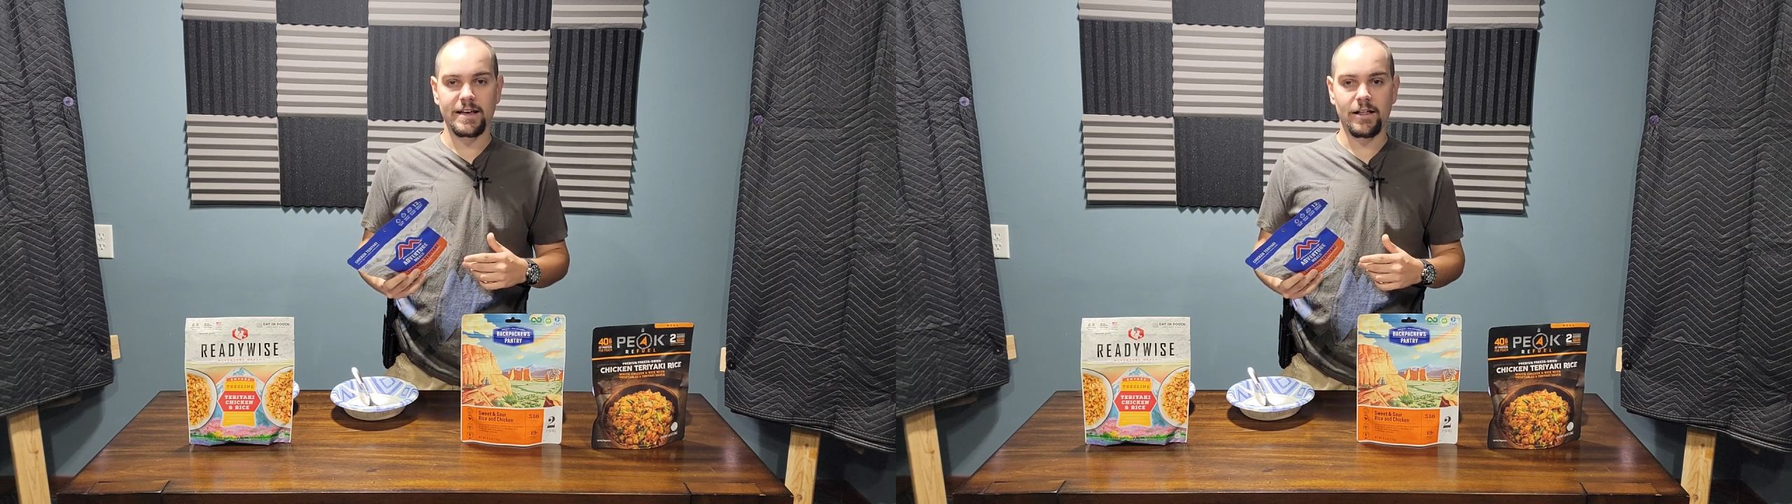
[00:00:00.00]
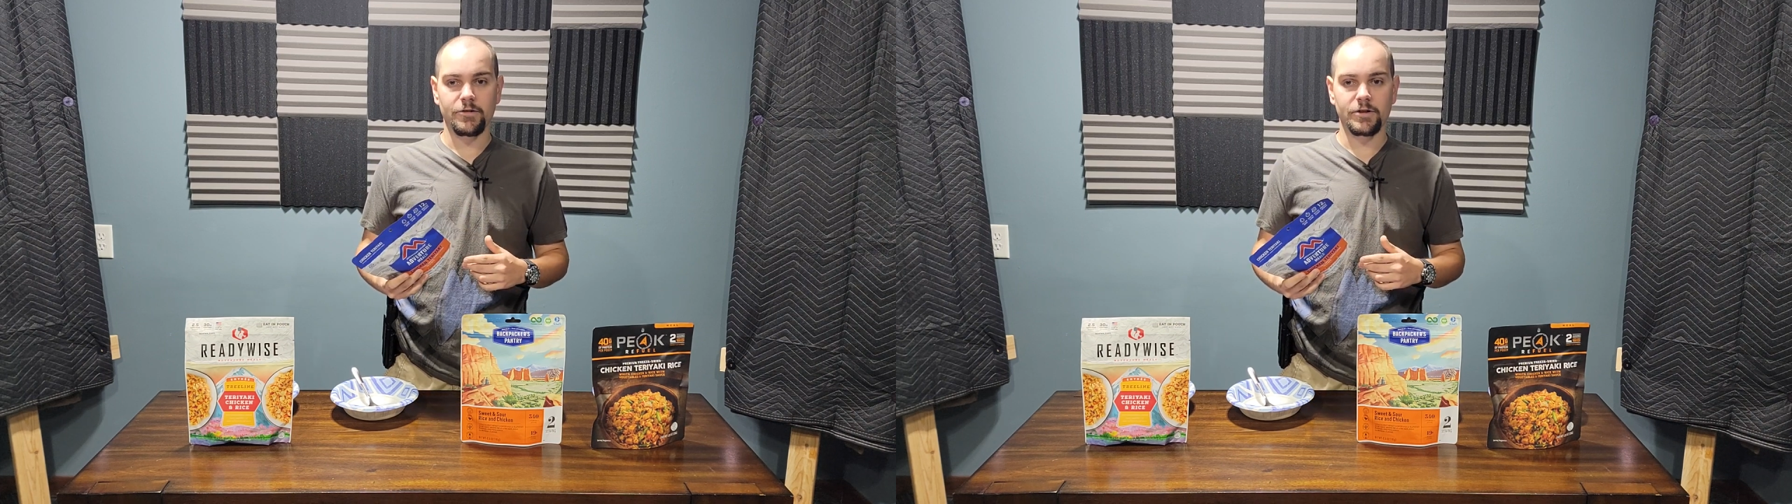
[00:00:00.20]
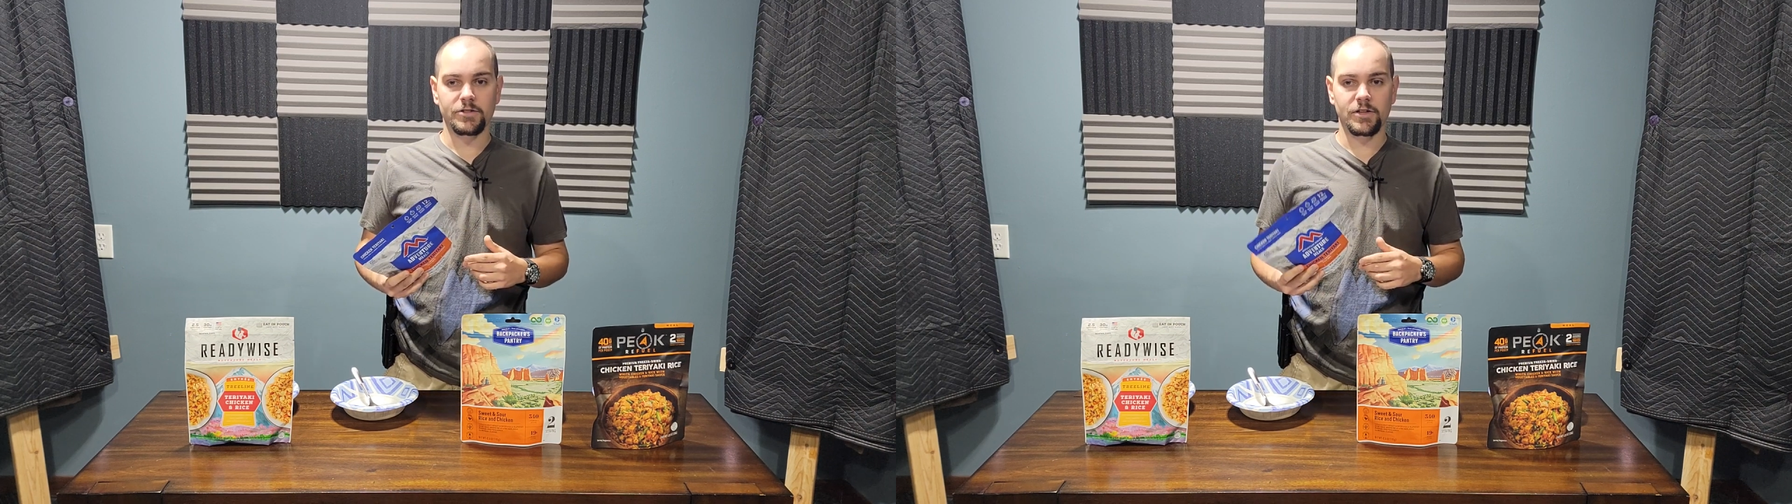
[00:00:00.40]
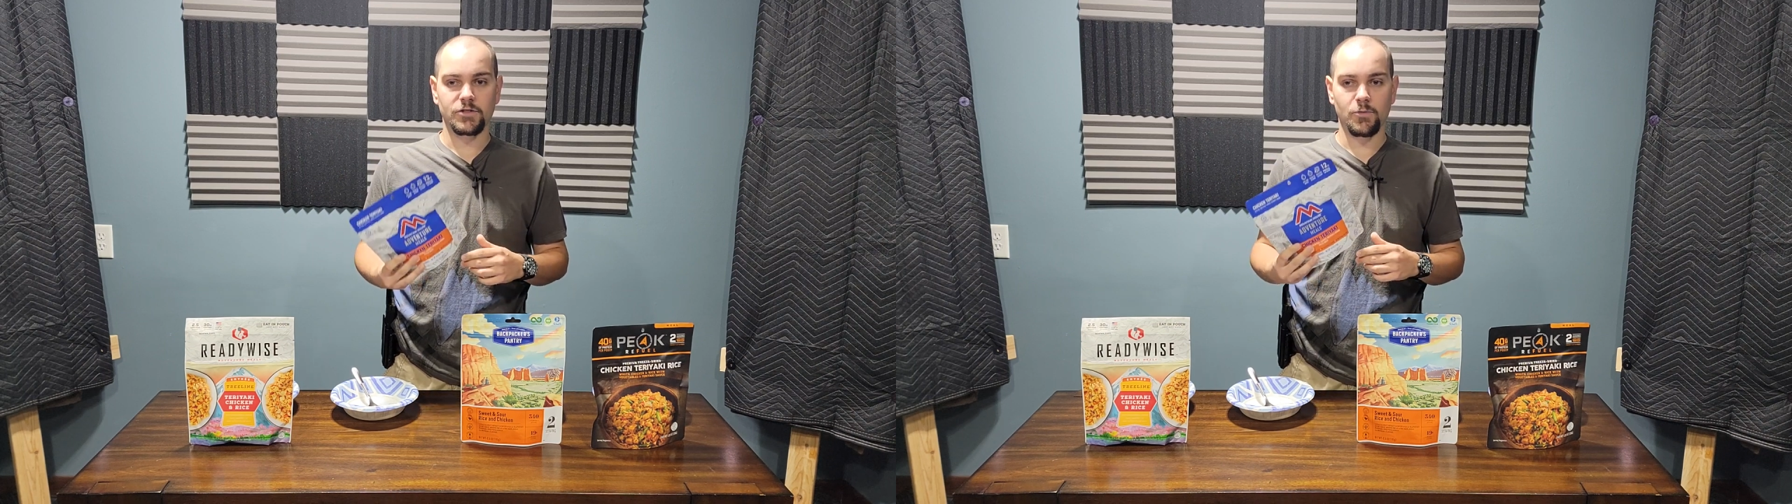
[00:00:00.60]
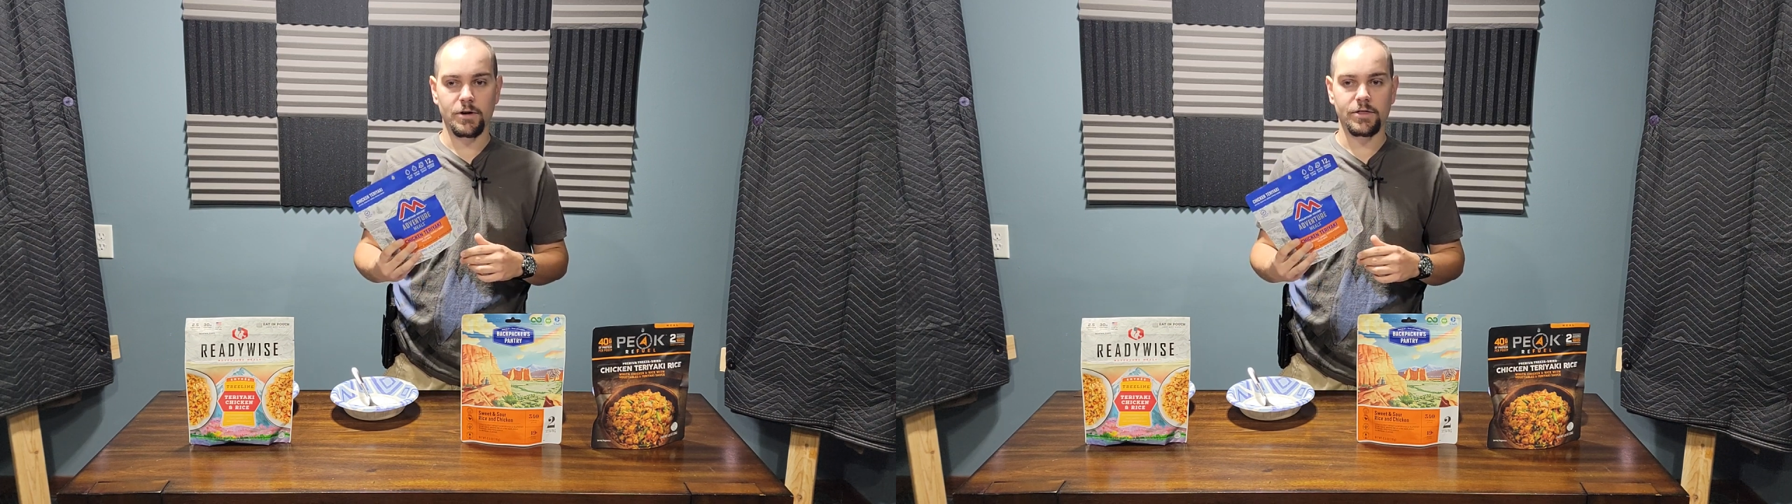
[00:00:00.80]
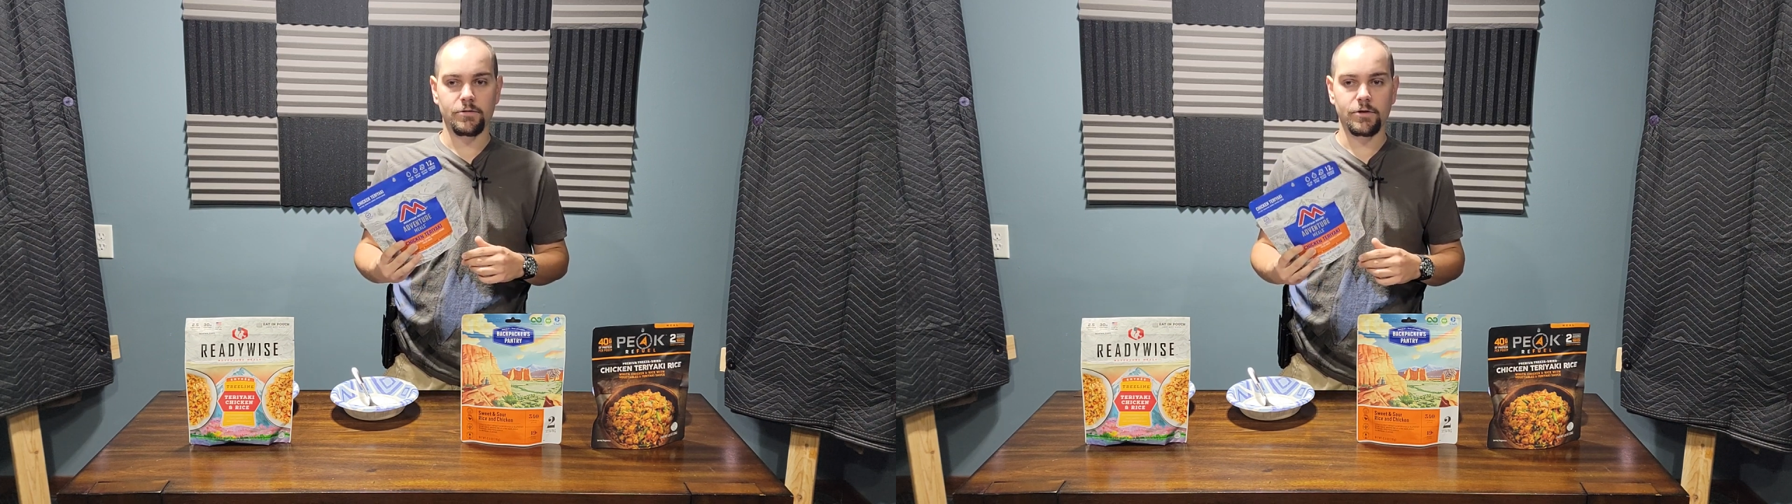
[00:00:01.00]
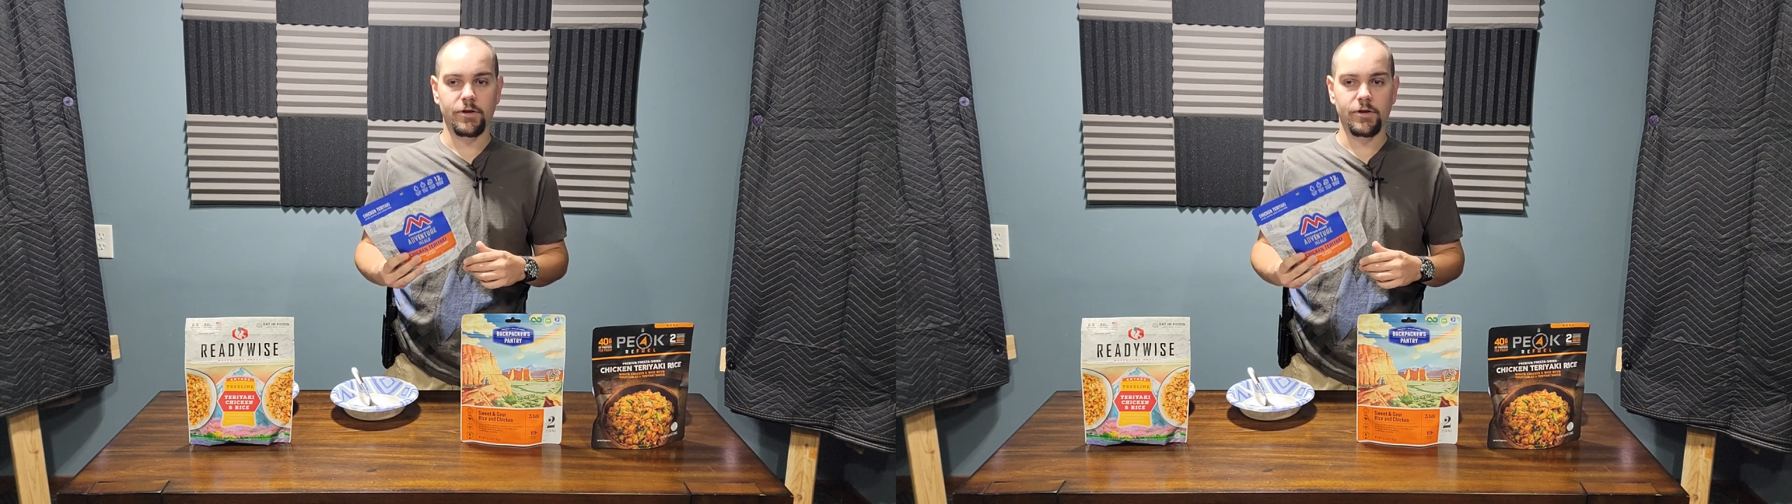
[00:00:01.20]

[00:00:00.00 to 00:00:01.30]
calories and 23